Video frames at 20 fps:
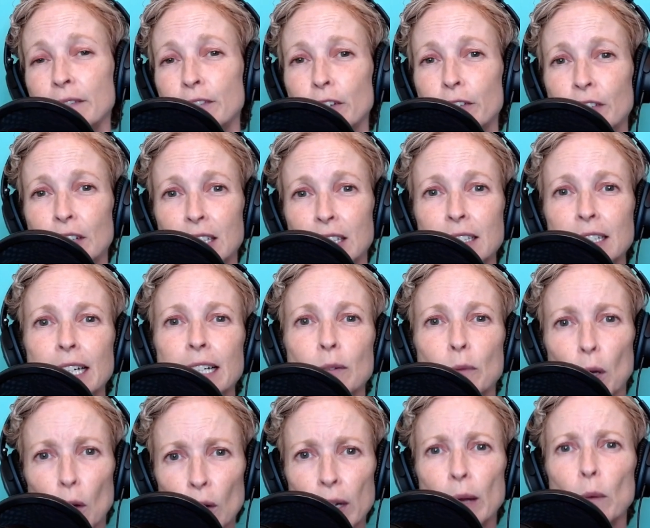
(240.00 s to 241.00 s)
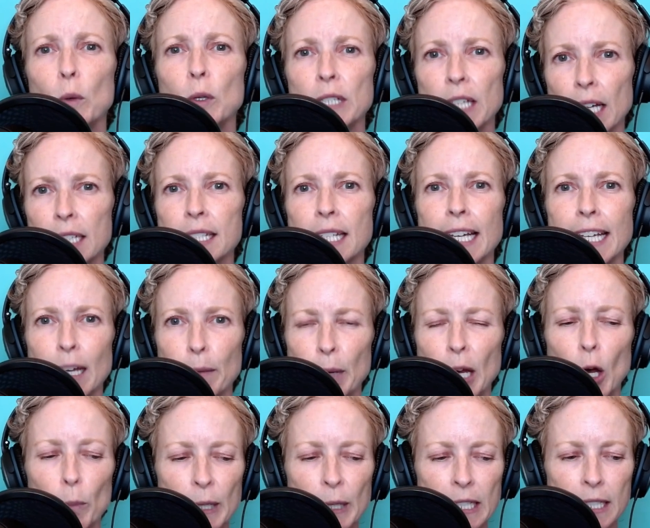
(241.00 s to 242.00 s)
feeling like, okay, well, yes, I am
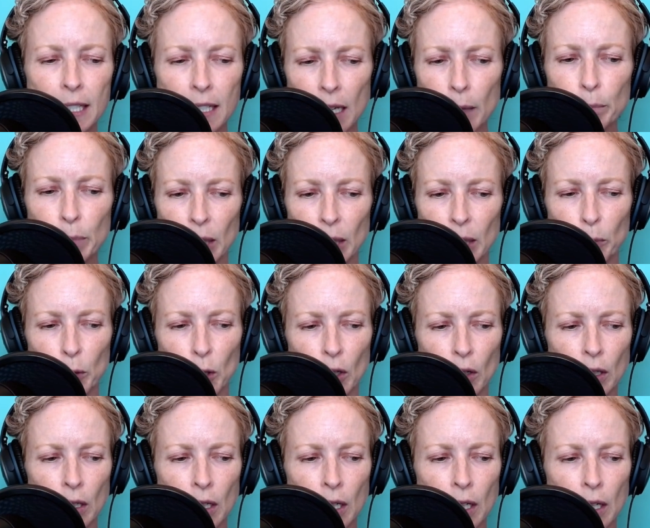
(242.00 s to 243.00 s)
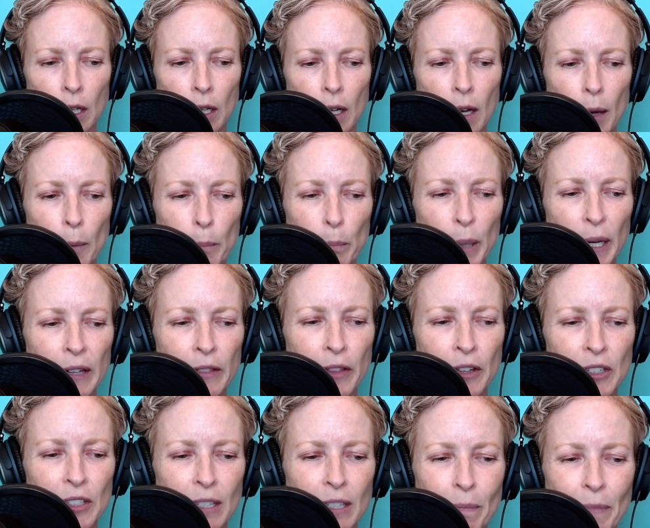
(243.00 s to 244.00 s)
helping some people, but
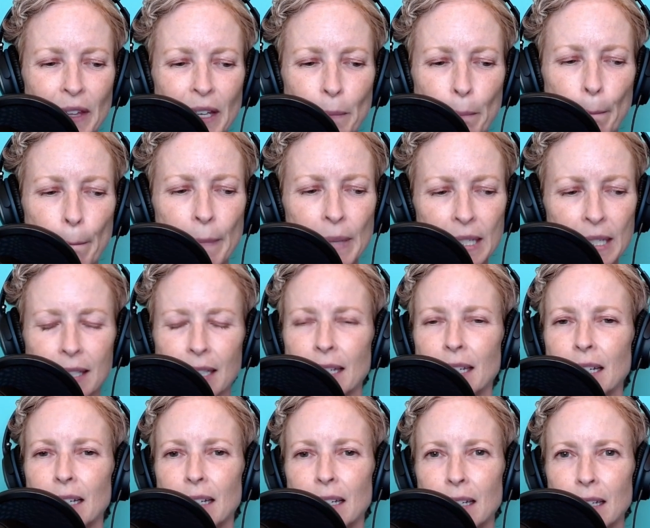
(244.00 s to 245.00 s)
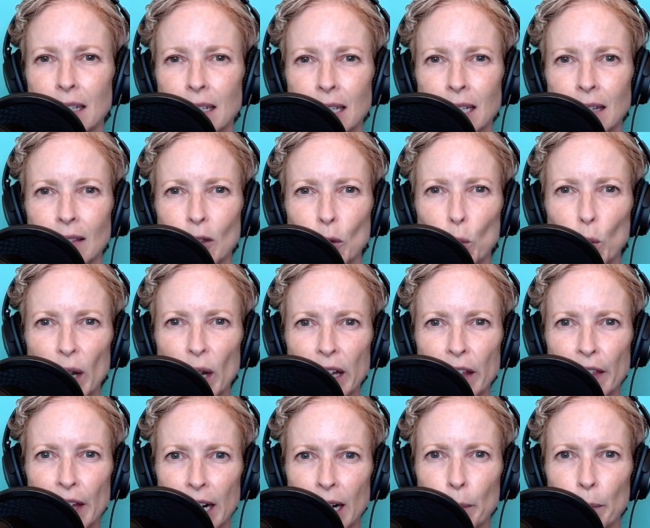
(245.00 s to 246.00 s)
there's something missing in the way
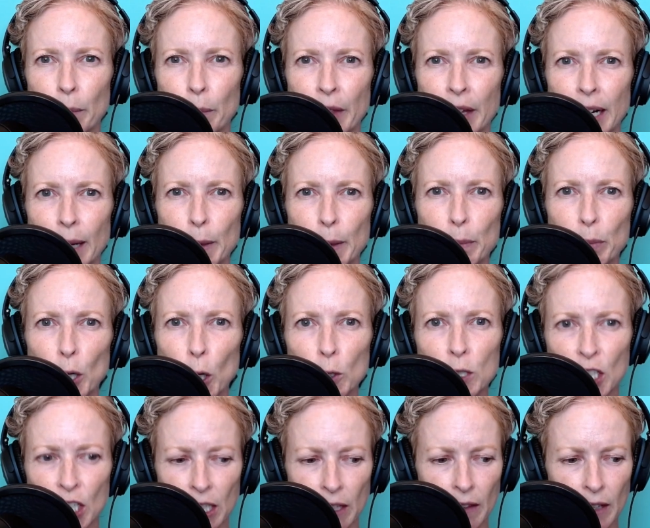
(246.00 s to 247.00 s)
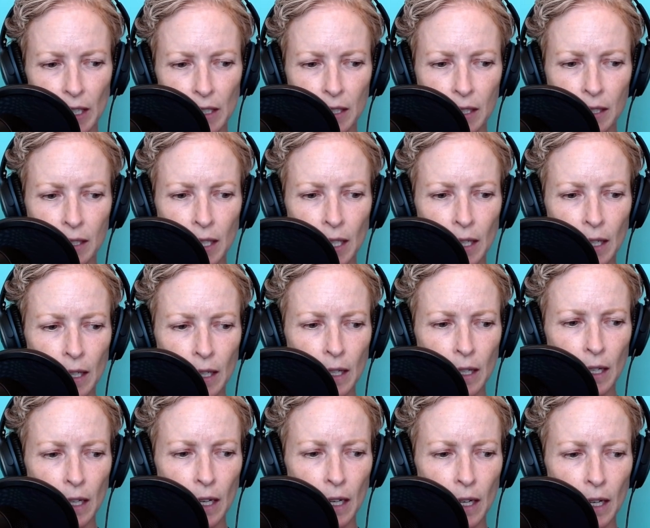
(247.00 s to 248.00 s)
that I'm approaching this.
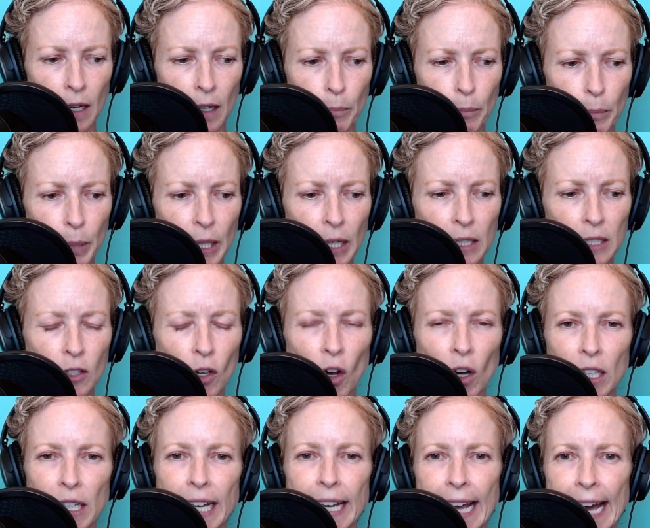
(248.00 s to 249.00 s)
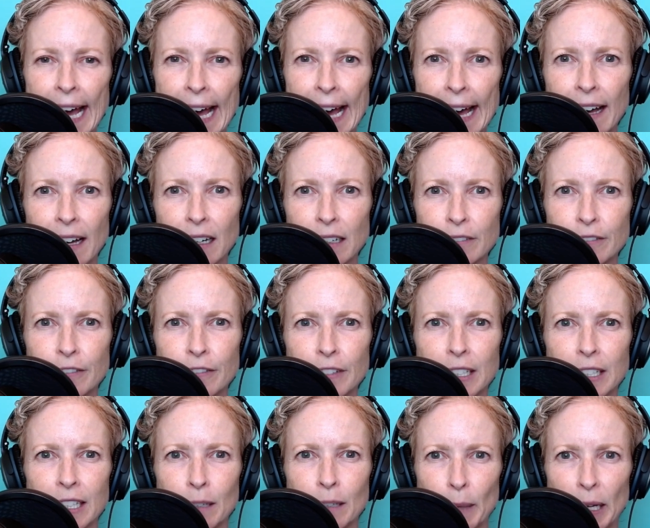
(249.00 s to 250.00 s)
Because all I have
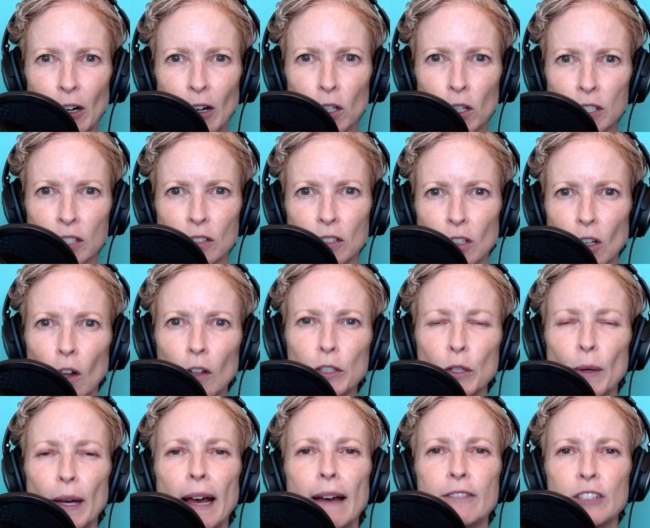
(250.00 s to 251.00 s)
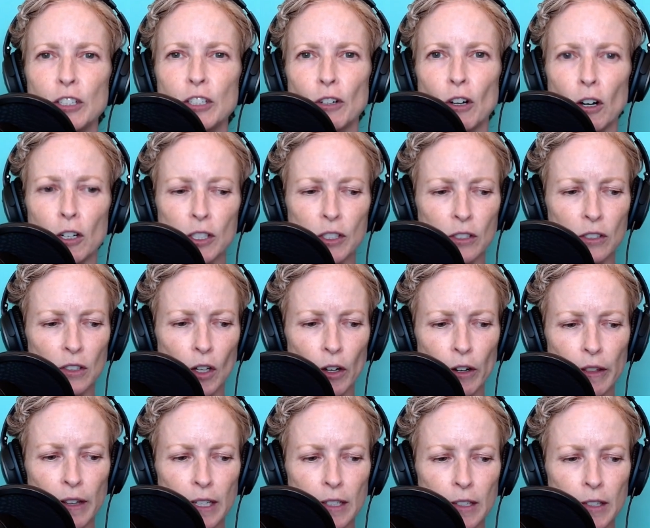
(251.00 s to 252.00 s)
in my arsenal, all you have in your arsenal
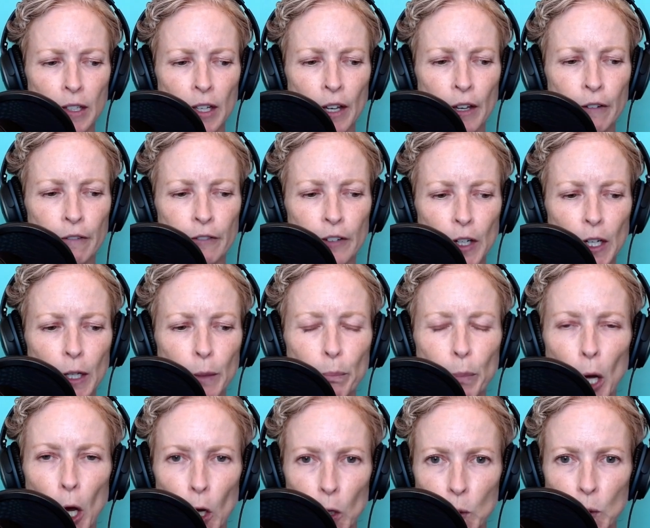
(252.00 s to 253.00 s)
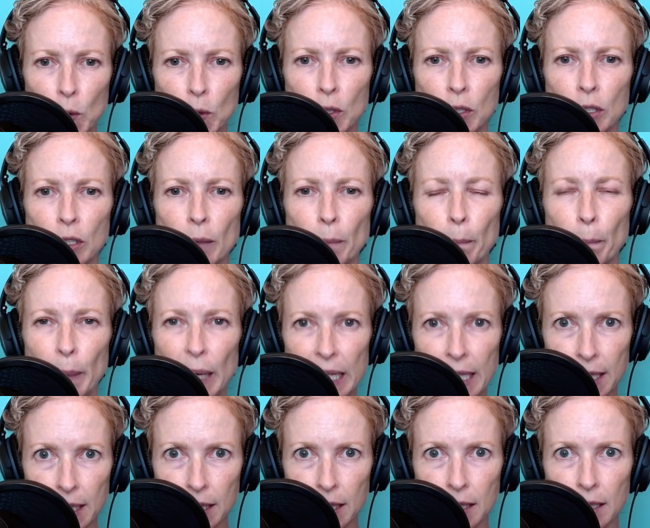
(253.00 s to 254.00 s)
are these very
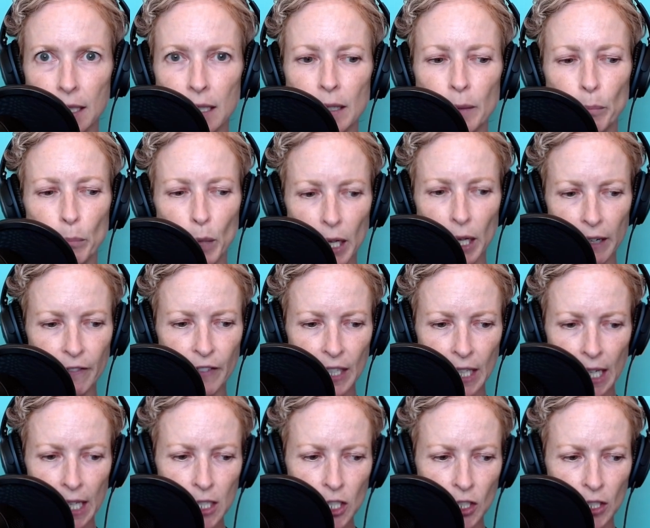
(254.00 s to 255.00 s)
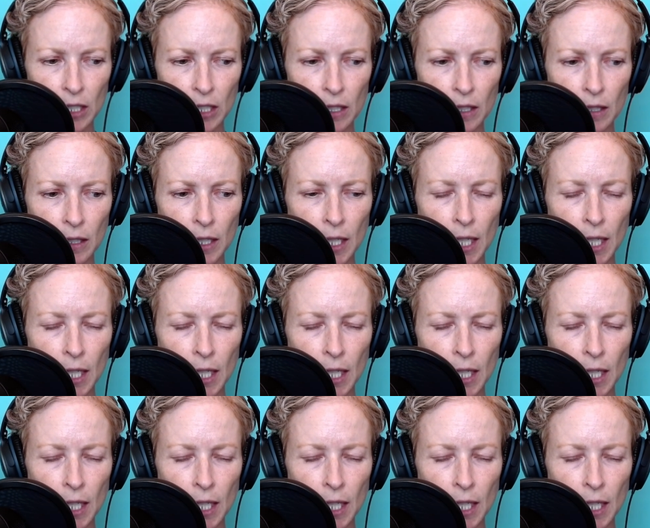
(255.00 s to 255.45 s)
pose-based modifications.